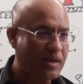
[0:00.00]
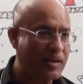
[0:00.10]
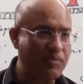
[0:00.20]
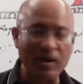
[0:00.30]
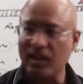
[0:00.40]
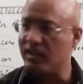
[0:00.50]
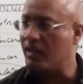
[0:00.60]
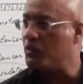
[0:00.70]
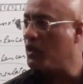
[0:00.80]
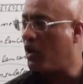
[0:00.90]
If uncles are
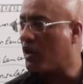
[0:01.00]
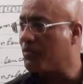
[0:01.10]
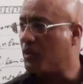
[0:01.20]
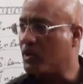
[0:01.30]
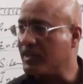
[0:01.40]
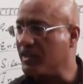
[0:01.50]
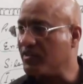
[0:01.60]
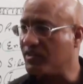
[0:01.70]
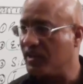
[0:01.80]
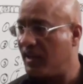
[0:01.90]
doing a lot of naughty
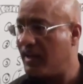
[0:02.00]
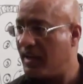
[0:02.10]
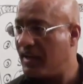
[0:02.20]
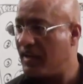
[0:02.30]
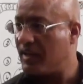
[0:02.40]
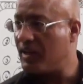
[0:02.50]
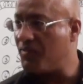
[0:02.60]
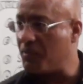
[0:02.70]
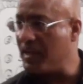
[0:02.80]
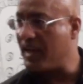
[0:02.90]
things in the
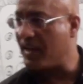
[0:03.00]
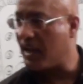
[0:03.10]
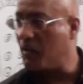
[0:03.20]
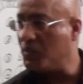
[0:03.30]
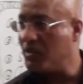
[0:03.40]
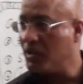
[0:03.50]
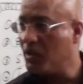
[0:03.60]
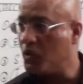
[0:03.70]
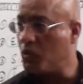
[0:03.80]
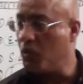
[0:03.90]
family and around,
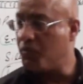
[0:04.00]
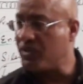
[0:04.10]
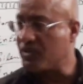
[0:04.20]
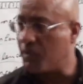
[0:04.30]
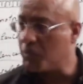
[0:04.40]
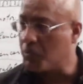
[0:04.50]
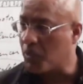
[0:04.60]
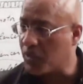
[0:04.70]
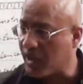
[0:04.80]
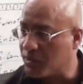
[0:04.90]
who will first come to
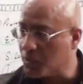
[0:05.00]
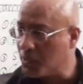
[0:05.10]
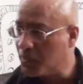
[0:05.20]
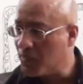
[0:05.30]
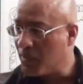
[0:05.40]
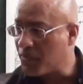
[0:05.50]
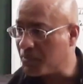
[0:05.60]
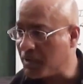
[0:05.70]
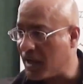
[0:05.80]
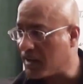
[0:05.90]
protect you
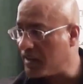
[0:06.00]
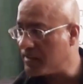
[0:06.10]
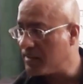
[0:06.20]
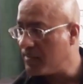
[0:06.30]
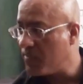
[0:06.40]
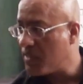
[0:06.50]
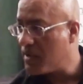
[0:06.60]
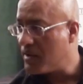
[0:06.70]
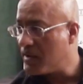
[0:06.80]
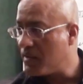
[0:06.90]
from the uncles?
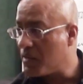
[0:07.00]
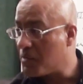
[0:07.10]
Yeah,